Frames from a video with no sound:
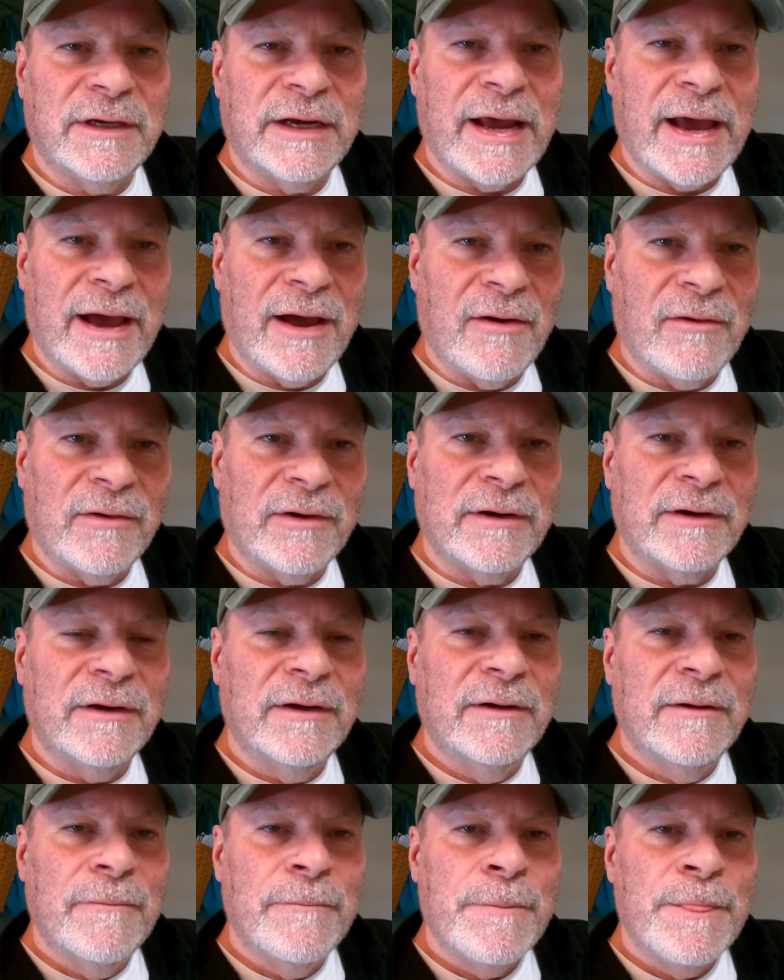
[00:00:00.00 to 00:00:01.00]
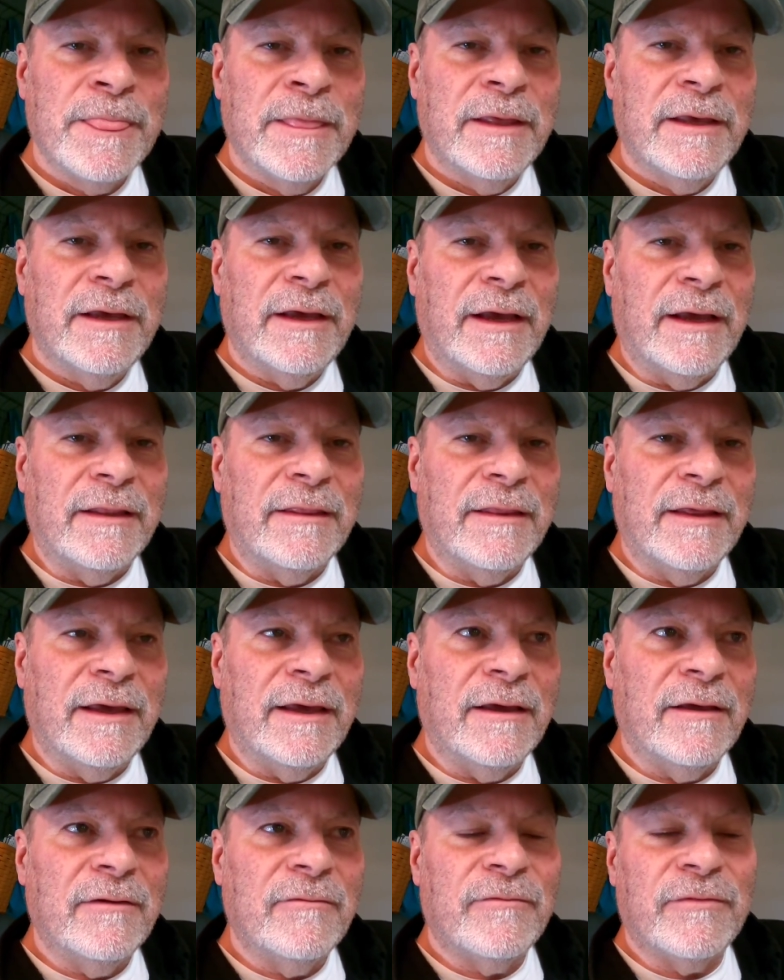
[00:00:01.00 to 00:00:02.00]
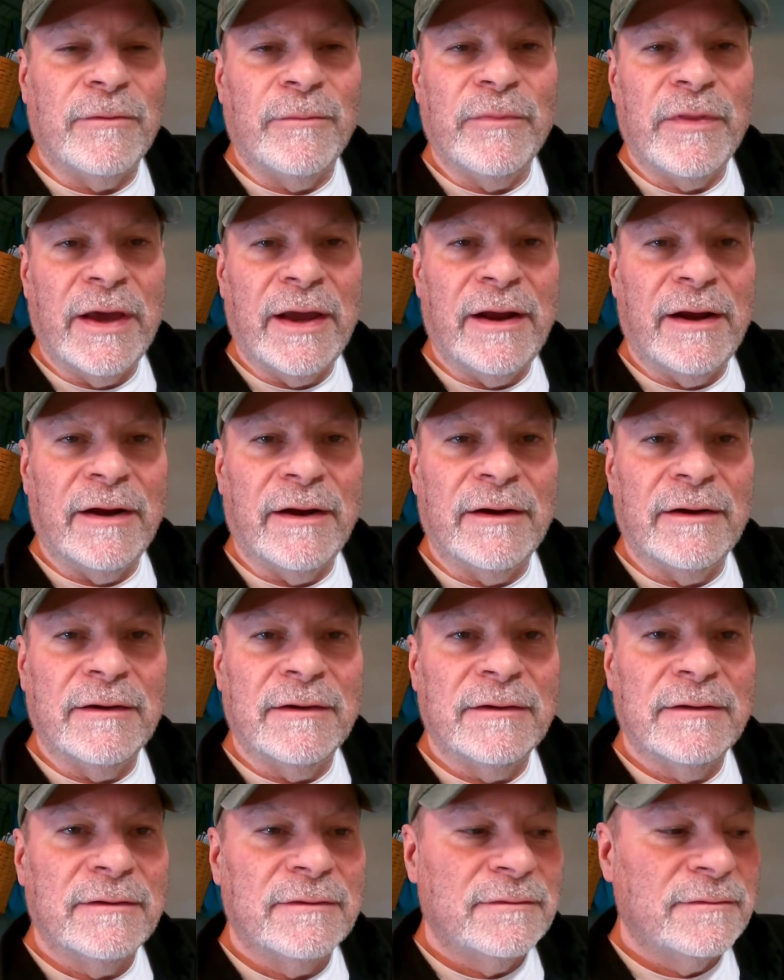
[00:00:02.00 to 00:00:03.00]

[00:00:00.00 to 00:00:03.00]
an hour. And then from there,